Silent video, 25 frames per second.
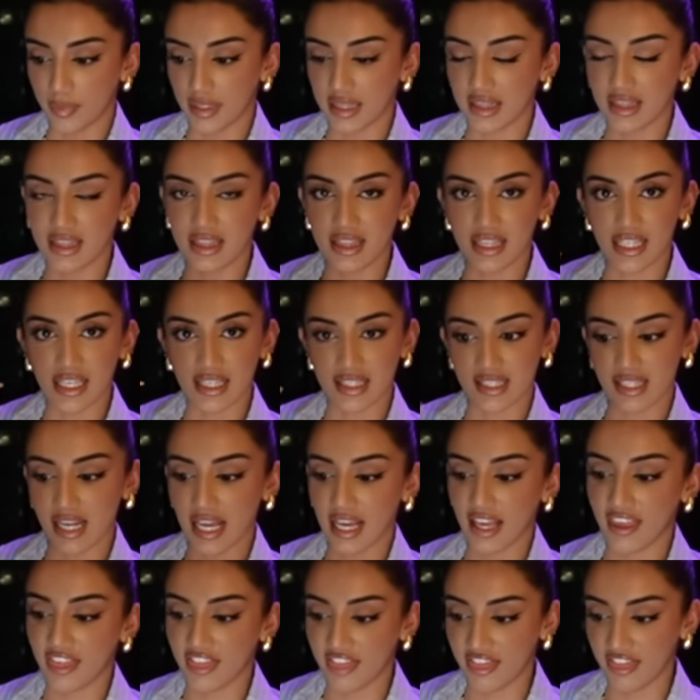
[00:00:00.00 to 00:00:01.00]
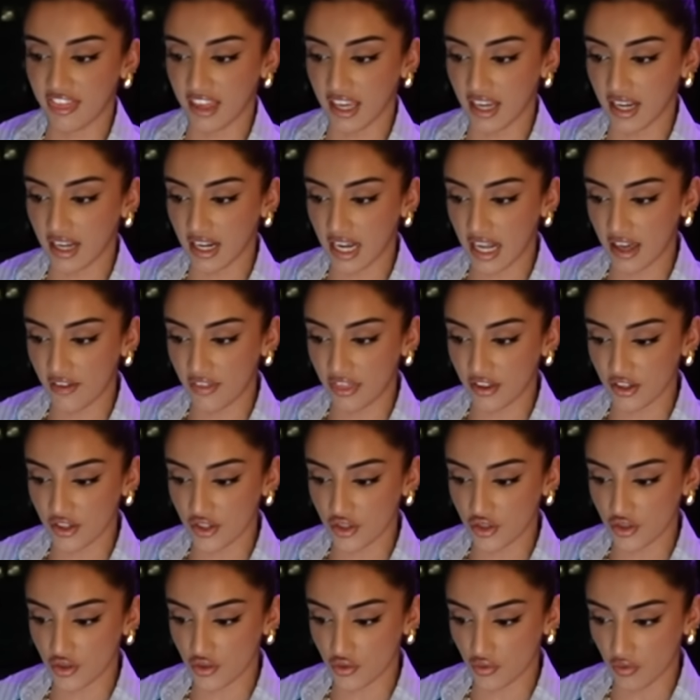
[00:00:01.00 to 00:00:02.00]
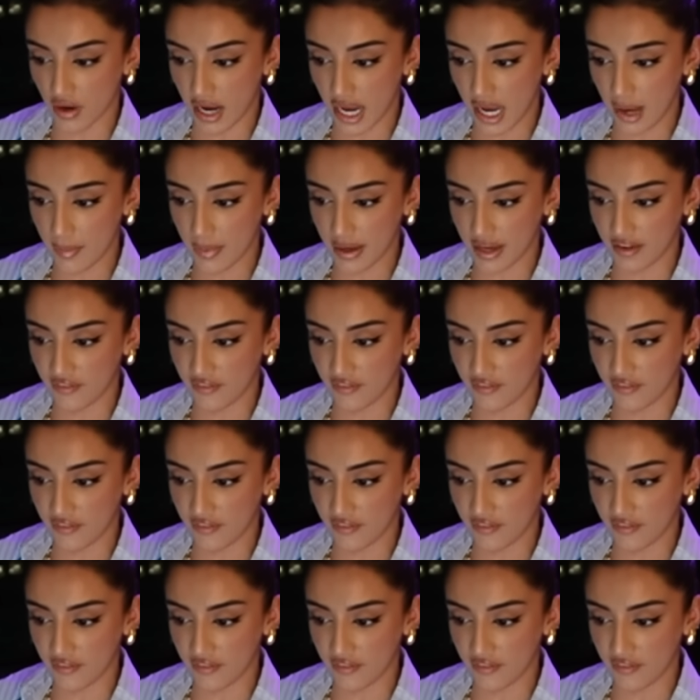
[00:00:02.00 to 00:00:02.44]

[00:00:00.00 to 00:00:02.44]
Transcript: but this like thick leather strap,